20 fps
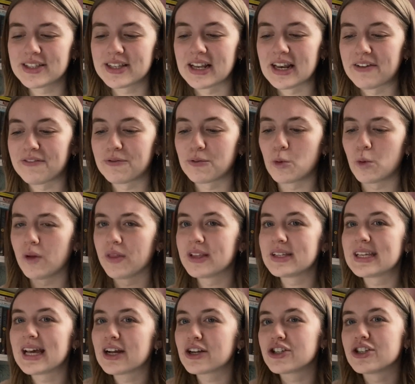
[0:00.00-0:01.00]
I love what the
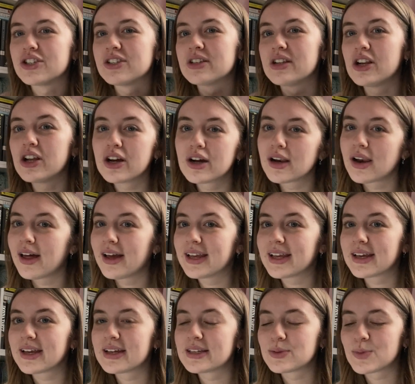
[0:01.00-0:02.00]
sections look
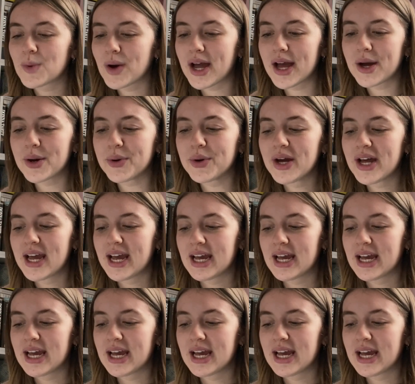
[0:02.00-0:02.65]
like as well.